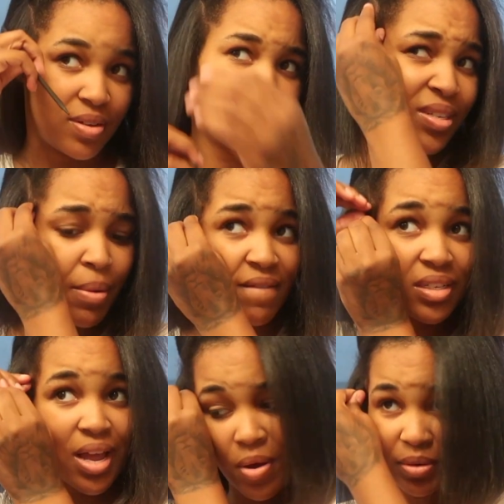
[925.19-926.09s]
It
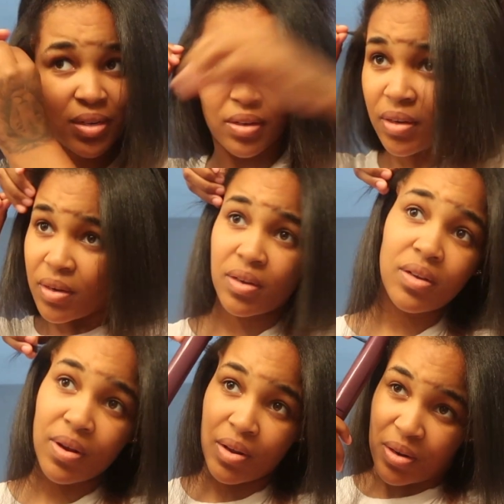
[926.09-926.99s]
actually
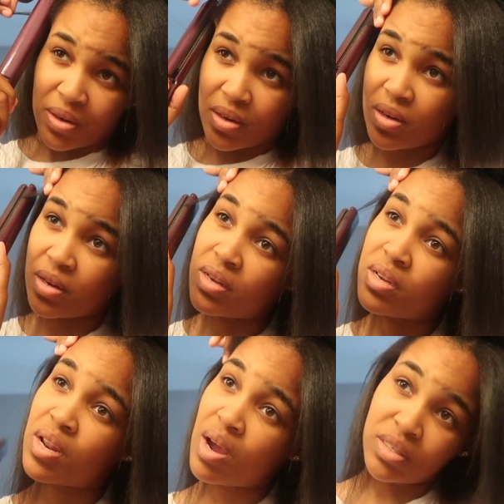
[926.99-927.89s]
takes me not long